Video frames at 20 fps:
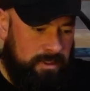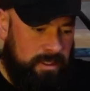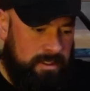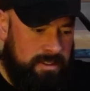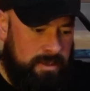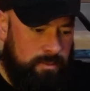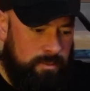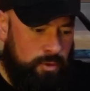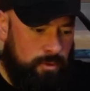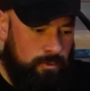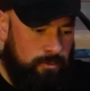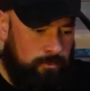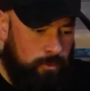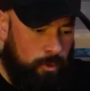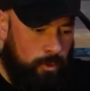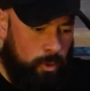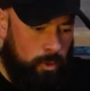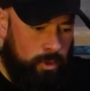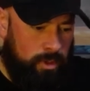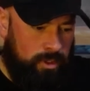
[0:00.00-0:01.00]
as I move
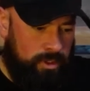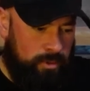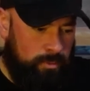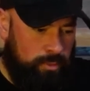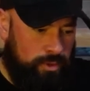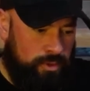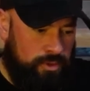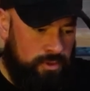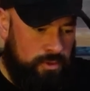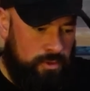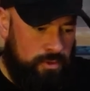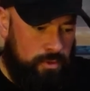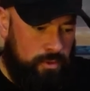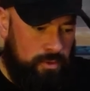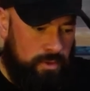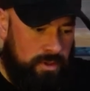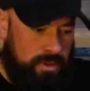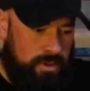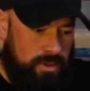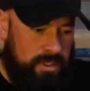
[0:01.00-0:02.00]
forward and pursue
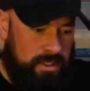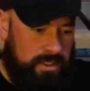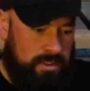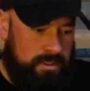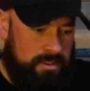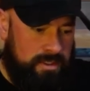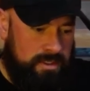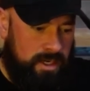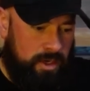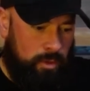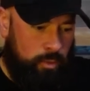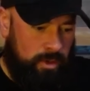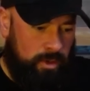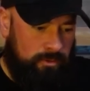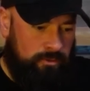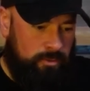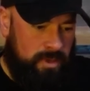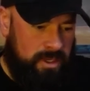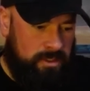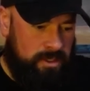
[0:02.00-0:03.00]
the things that I want
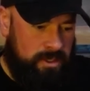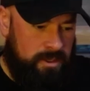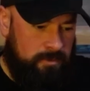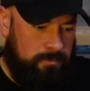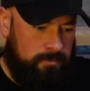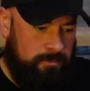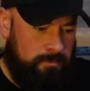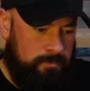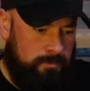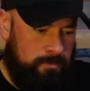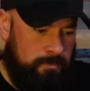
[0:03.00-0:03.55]
for my life.